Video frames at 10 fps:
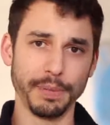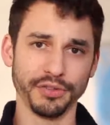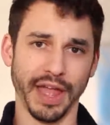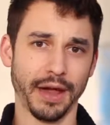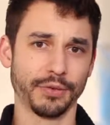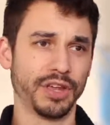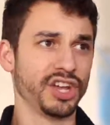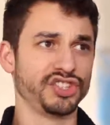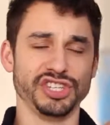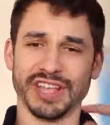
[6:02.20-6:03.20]
people down,
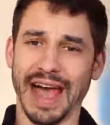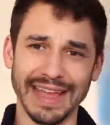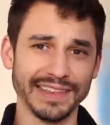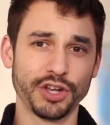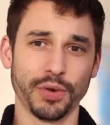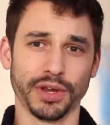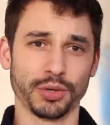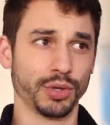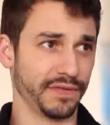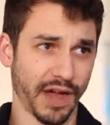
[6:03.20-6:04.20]
she's highly
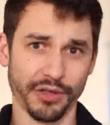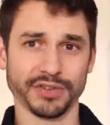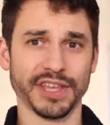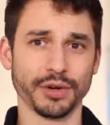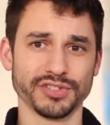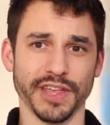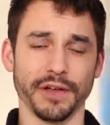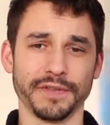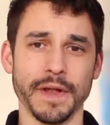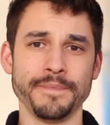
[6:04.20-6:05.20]
critical of others and
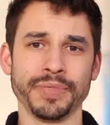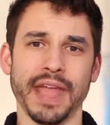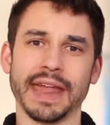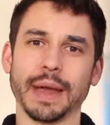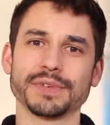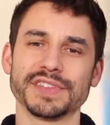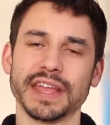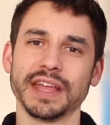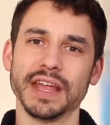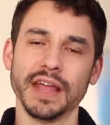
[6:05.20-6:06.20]
herself, and I was
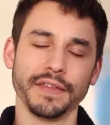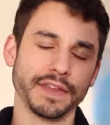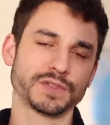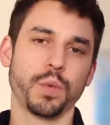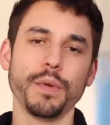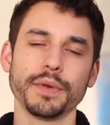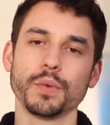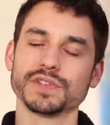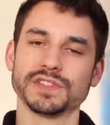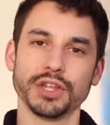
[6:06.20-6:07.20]
like, this
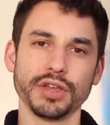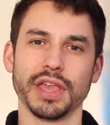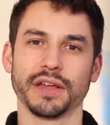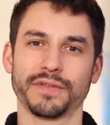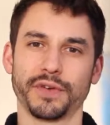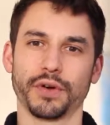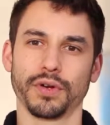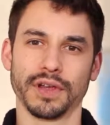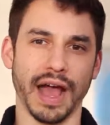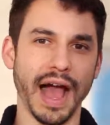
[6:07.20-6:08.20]
woman was looking
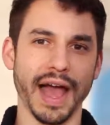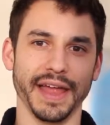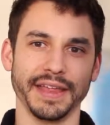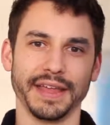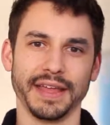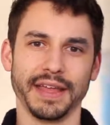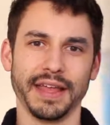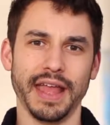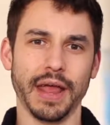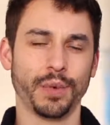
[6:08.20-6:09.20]
for God,
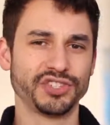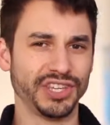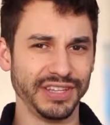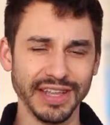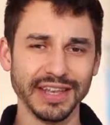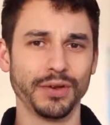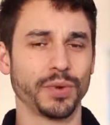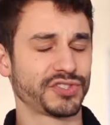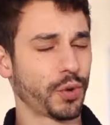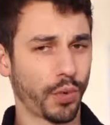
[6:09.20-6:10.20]
and what she needed
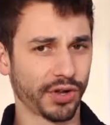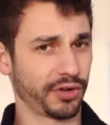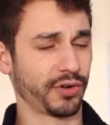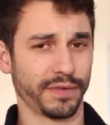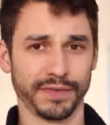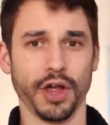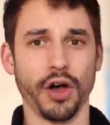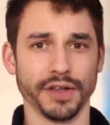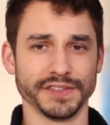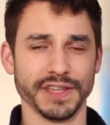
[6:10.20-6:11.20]
was to work on her
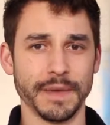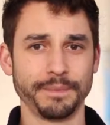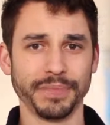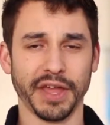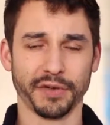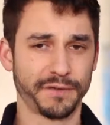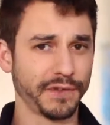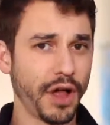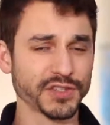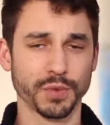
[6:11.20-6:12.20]
flaws. And her
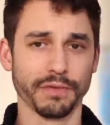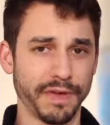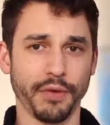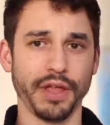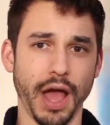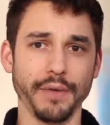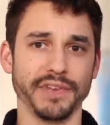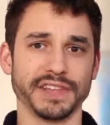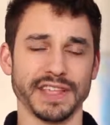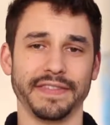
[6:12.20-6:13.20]
flaws were very
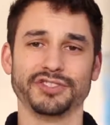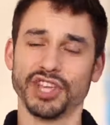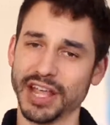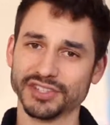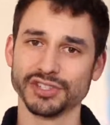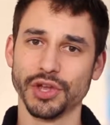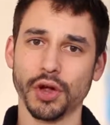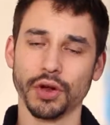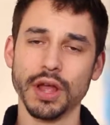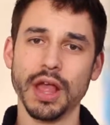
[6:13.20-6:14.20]
obvious, and chances
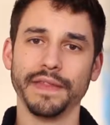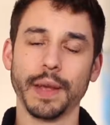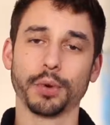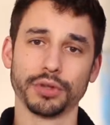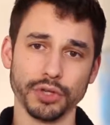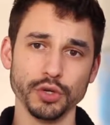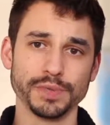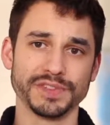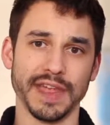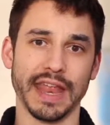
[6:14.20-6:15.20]
are they were
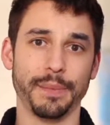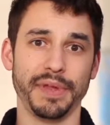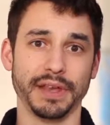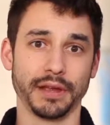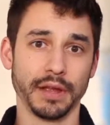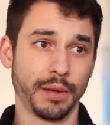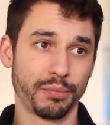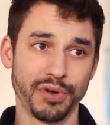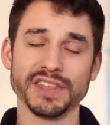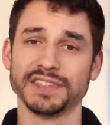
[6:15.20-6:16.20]
loops that had been
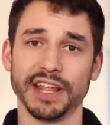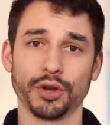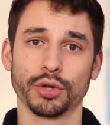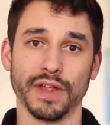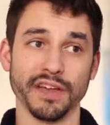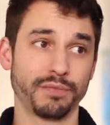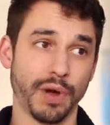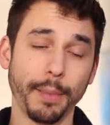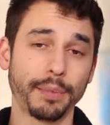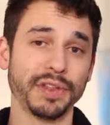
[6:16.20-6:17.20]
present in her life
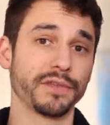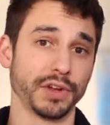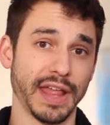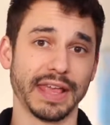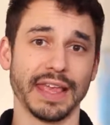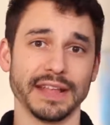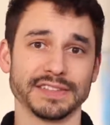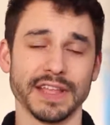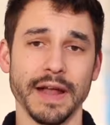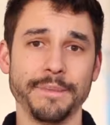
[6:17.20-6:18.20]
probably for
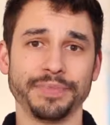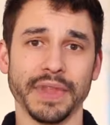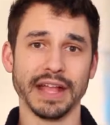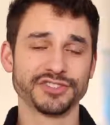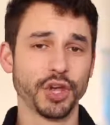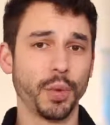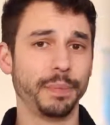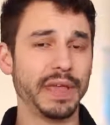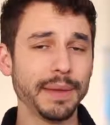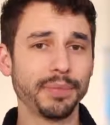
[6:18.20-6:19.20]
decades. And so when
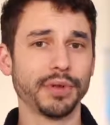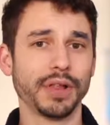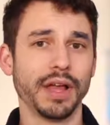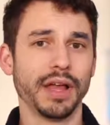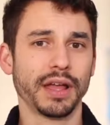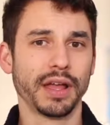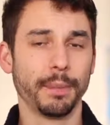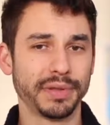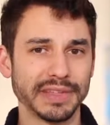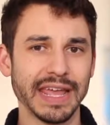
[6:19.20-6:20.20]
people
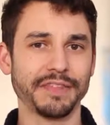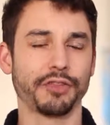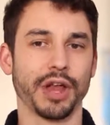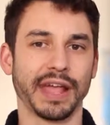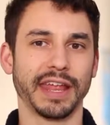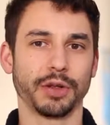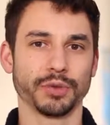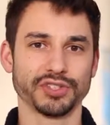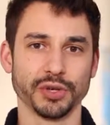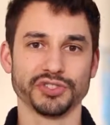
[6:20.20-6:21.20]
complain they're not getting
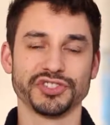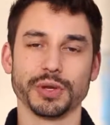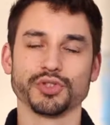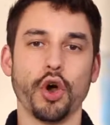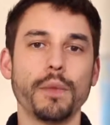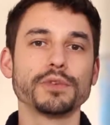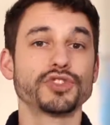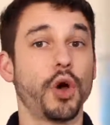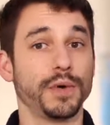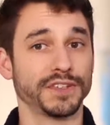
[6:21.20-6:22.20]
results, there's almost
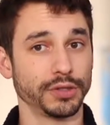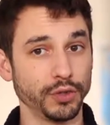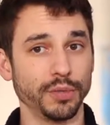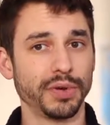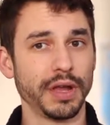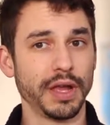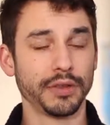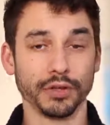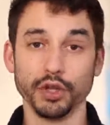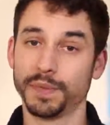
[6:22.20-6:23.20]
always a loop.
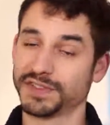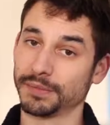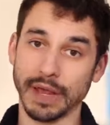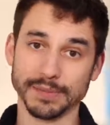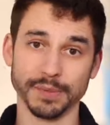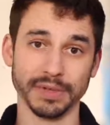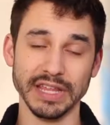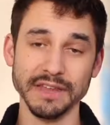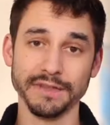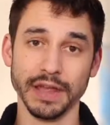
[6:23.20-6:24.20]
The loop is sometimes a
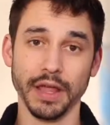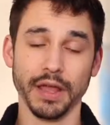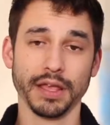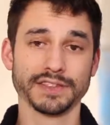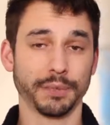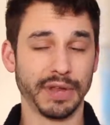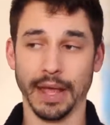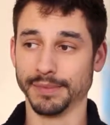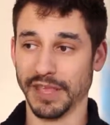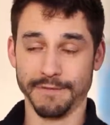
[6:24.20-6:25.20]
belief,
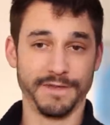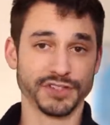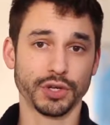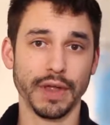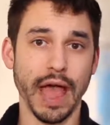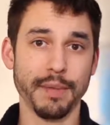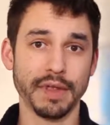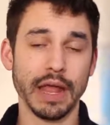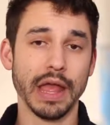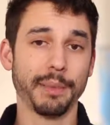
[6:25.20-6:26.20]
sometimes a physical
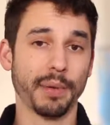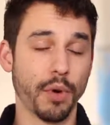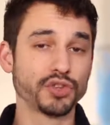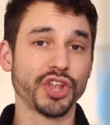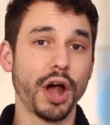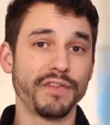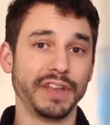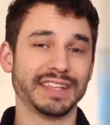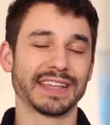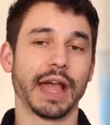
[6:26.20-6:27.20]
habit, but most
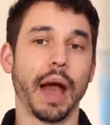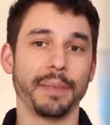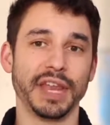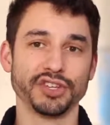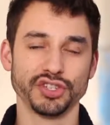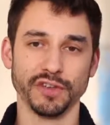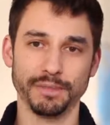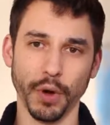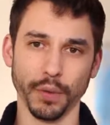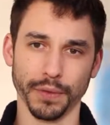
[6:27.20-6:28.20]
often it's a combination of
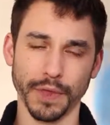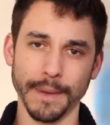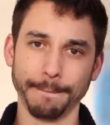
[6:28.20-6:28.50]
both.